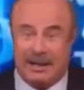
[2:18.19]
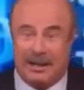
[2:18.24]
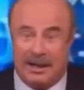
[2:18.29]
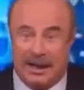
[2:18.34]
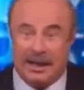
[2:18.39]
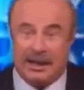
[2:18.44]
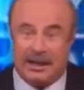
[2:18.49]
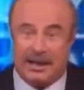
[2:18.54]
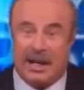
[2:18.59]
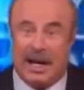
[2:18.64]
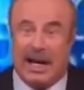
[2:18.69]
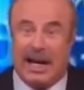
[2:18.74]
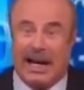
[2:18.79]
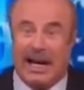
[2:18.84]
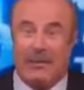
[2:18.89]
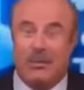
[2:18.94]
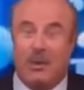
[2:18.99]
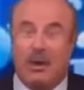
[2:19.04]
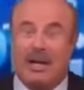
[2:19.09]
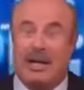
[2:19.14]
This
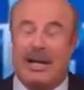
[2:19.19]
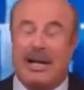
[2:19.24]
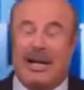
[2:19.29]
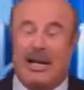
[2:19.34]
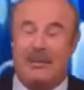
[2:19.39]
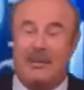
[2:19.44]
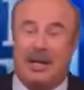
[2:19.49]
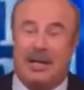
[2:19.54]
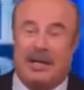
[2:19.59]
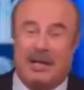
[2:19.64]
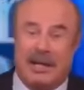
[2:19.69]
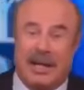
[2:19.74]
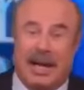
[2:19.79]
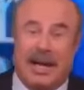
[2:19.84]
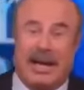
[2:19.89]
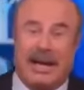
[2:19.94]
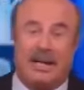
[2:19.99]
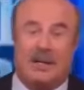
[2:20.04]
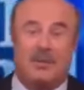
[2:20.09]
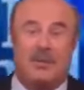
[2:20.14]
time, we let him in the
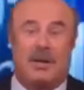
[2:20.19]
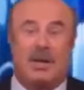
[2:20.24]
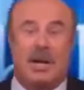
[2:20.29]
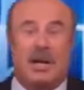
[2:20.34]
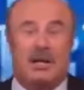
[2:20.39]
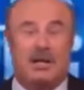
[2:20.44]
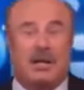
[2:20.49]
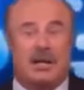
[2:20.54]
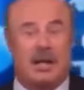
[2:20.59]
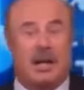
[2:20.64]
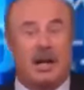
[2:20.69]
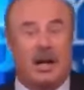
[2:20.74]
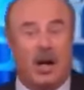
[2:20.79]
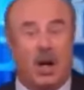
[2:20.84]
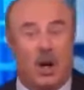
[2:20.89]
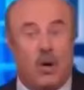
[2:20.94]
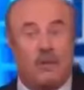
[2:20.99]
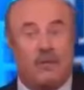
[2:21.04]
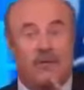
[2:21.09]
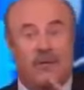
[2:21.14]
gates because of the
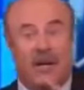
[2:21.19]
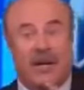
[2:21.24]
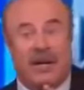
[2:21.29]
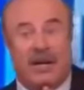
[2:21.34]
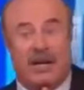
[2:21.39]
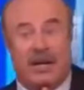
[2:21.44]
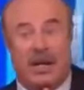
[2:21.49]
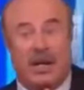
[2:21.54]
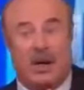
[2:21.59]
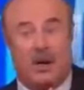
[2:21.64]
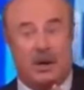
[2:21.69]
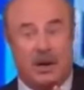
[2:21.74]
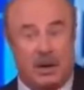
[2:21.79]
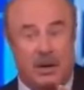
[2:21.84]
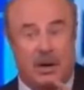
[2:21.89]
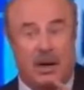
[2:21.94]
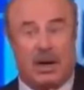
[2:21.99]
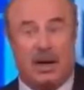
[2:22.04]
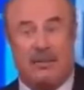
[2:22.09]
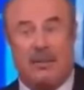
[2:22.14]
home video
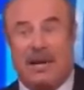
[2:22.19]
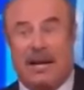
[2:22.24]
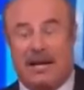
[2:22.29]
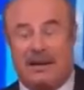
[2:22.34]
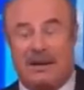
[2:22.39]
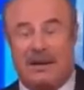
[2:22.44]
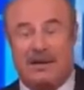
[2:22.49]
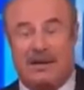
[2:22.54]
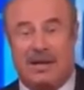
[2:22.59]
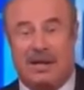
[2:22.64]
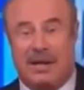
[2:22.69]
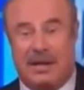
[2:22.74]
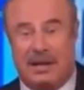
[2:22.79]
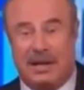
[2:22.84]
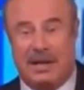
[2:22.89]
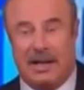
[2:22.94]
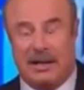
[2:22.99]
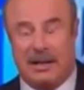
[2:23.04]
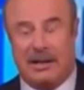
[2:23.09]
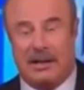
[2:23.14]
you are about to see.
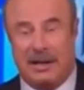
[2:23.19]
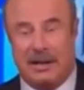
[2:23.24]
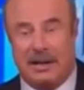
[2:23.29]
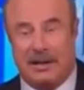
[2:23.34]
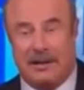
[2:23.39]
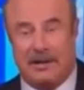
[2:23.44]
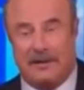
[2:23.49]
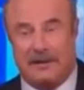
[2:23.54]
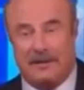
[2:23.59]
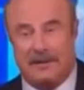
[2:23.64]
Take a look.